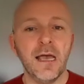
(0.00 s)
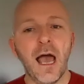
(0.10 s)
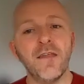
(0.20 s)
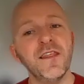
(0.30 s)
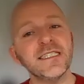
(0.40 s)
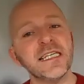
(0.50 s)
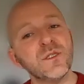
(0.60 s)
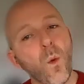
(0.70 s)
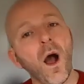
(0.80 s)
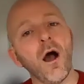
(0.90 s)
And this
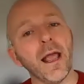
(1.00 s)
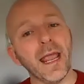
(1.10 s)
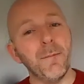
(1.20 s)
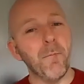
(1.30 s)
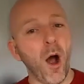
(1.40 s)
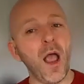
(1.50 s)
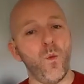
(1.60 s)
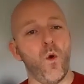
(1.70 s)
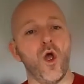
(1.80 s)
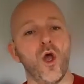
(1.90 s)
is why in my
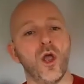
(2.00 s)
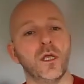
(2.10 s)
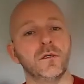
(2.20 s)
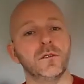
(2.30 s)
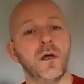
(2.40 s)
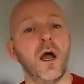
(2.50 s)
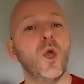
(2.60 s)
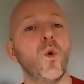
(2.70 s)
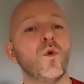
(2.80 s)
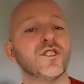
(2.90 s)
work, I
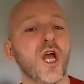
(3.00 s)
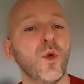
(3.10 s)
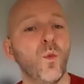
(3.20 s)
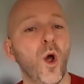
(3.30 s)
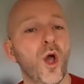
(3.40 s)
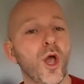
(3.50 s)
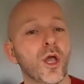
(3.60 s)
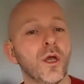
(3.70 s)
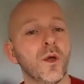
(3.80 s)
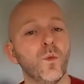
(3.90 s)
also work
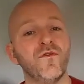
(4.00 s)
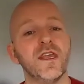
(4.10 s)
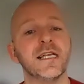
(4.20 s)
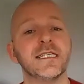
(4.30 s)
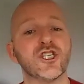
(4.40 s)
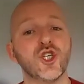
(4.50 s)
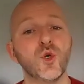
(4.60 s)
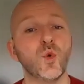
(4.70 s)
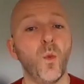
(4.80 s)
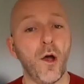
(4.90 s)
with the
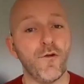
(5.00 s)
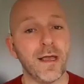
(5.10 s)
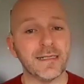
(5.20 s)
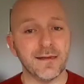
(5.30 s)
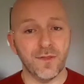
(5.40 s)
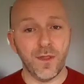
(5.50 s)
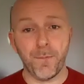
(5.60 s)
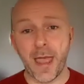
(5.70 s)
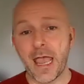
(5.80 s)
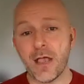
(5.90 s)
additional worries that
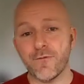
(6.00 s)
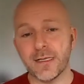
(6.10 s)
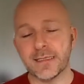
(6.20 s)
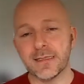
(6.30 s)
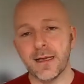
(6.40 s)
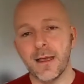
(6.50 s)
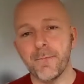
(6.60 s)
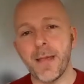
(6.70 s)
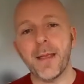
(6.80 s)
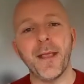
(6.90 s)
parents
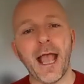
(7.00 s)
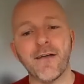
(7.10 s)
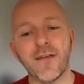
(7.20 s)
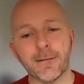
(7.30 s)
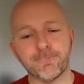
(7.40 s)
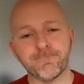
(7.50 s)
may be having.